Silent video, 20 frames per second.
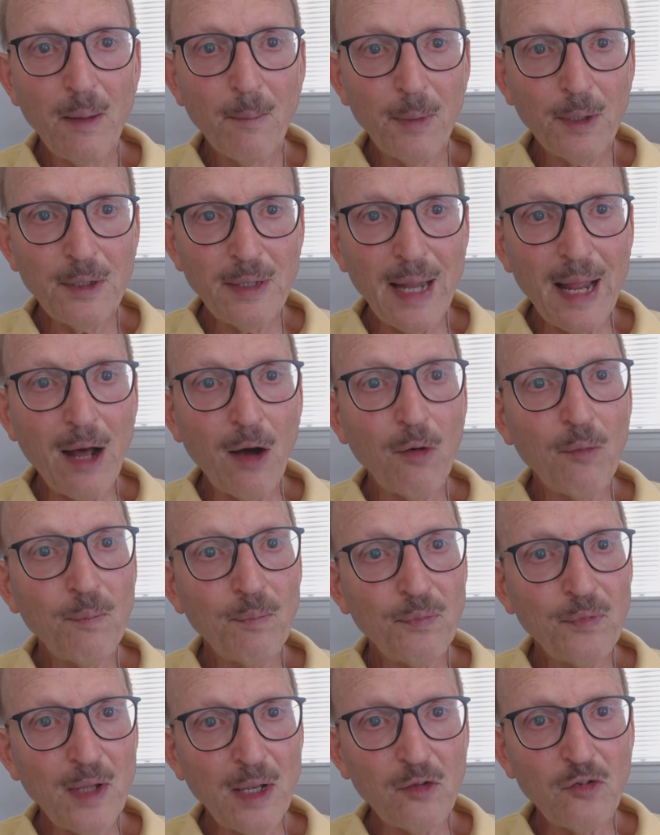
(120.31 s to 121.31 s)
But now
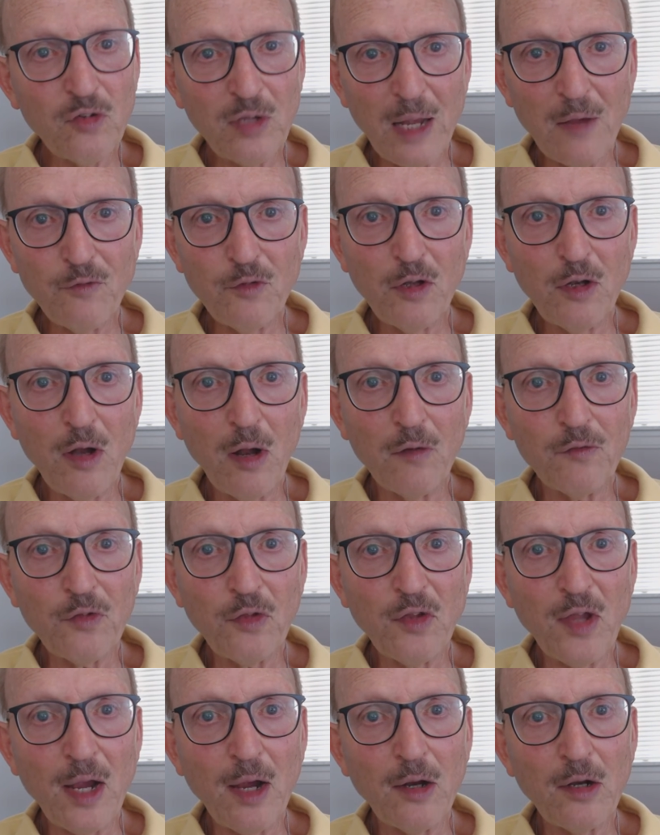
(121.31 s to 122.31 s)
they had saved enough
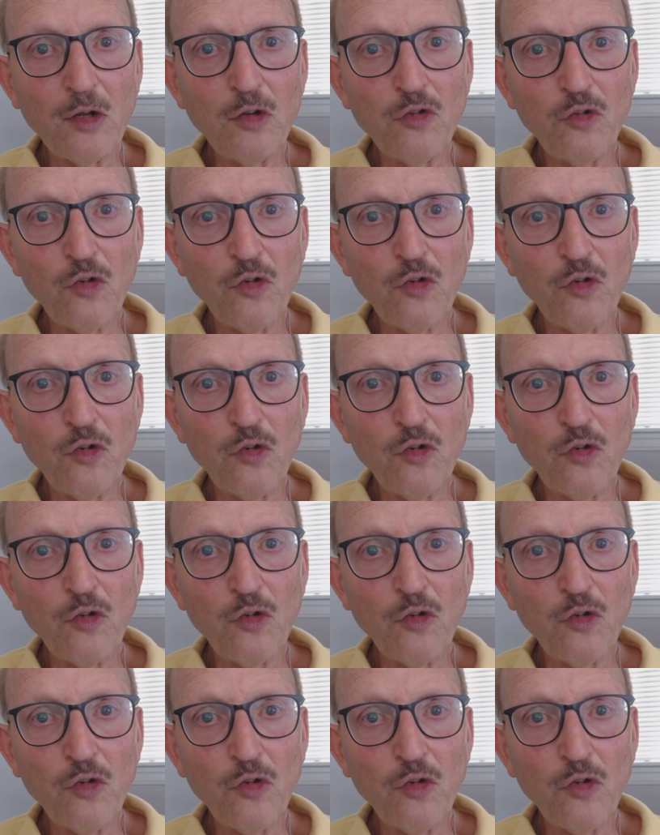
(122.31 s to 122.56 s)
that they could